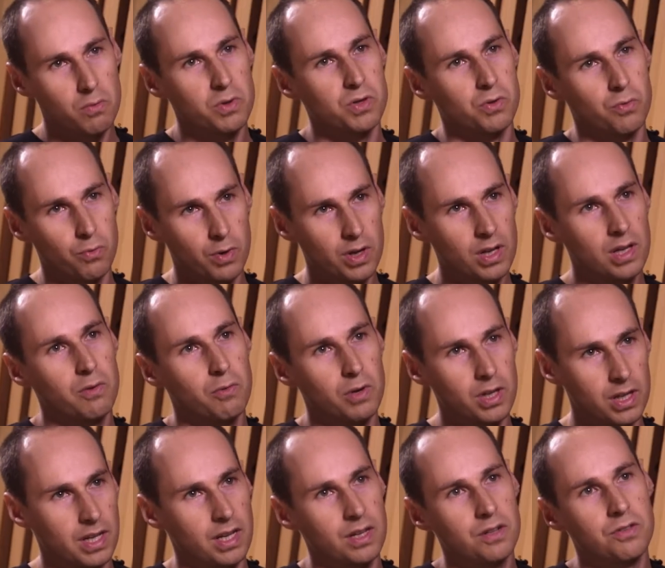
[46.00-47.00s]
was really,
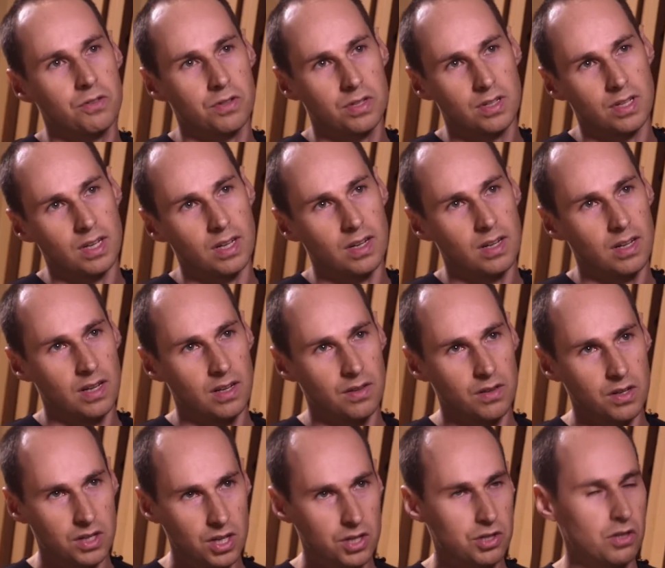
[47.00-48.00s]
really interested in
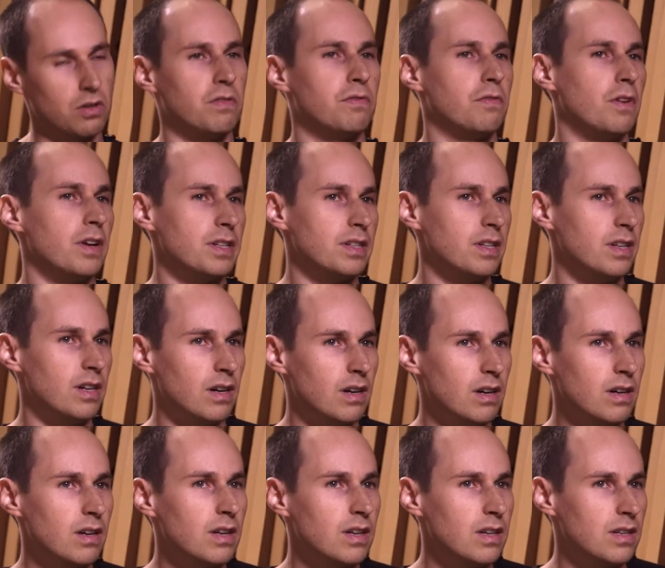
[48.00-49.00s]
the digital
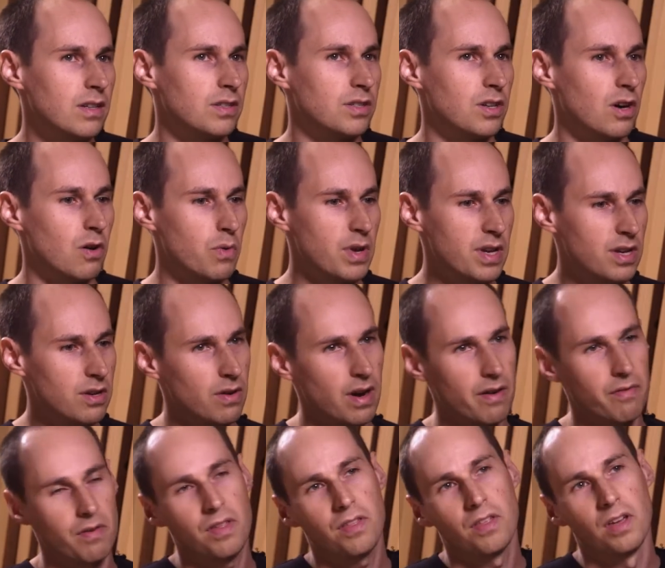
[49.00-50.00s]
frontier. So we do
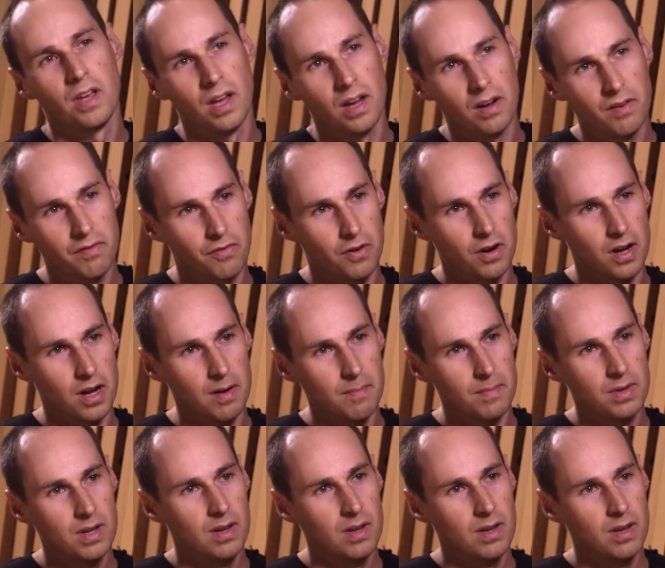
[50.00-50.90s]
everything from